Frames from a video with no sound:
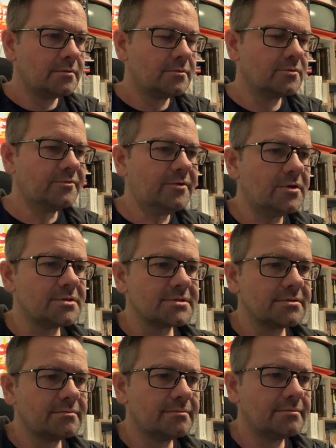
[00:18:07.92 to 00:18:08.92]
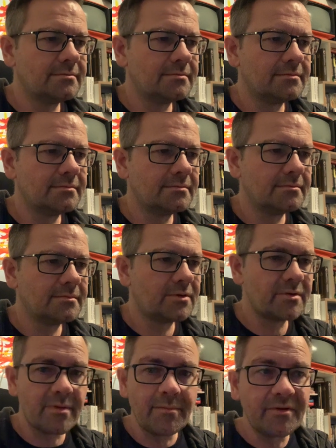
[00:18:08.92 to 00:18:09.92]
to false.
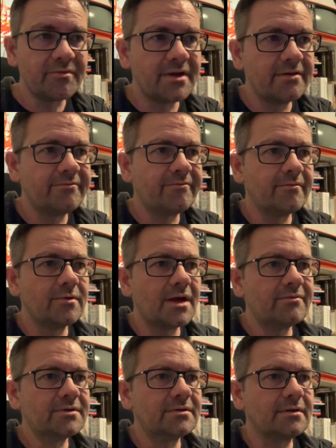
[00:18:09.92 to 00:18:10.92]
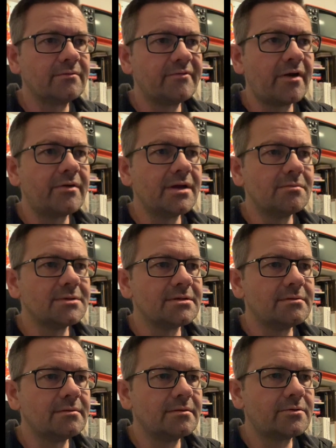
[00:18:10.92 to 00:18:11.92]
Remember, we have a variable
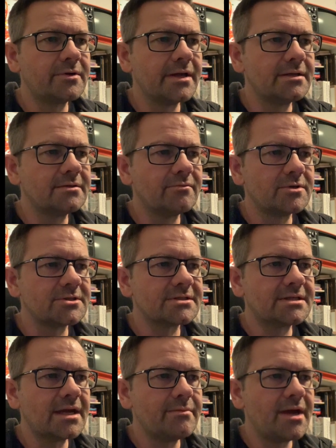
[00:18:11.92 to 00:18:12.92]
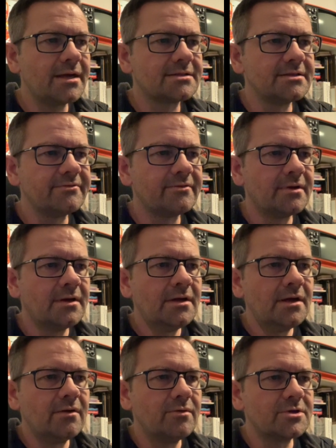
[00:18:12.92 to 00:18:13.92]
created which is game active,
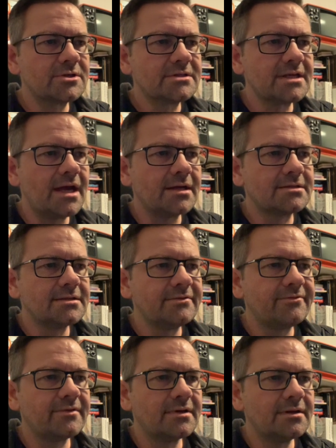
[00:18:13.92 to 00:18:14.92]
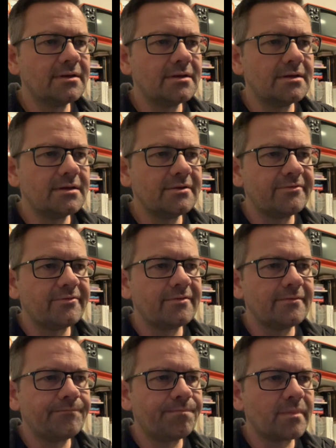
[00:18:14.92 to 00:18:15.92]
which is active if
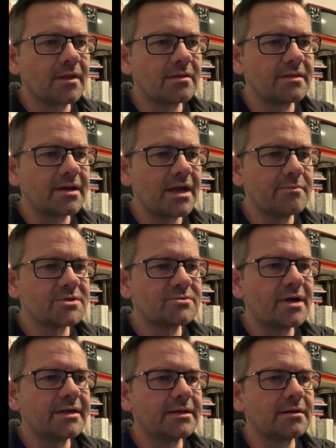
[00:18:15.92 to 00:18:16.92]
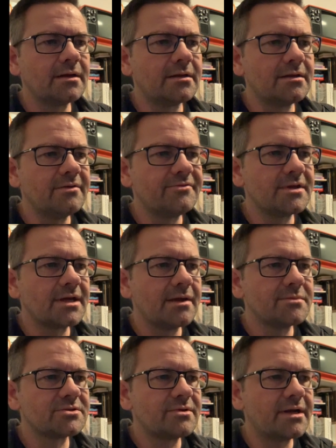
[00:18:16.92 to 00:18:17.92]
the game is running. And if the game
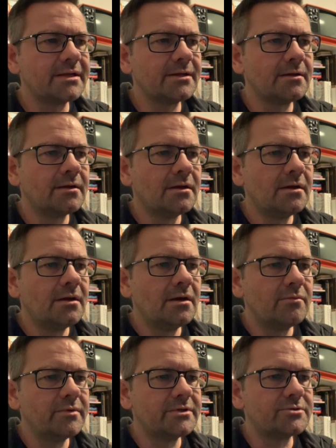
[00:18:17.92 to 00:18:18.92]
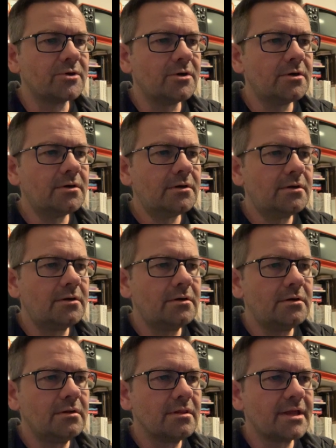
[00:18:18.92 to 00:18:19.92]
is running, we draw
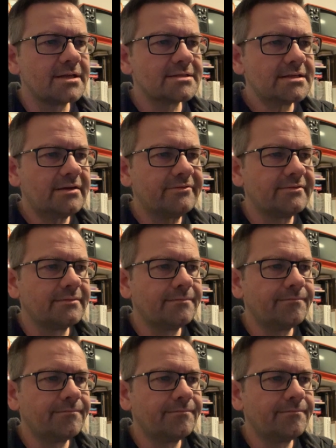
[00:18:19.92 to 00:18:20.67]
all that stuff,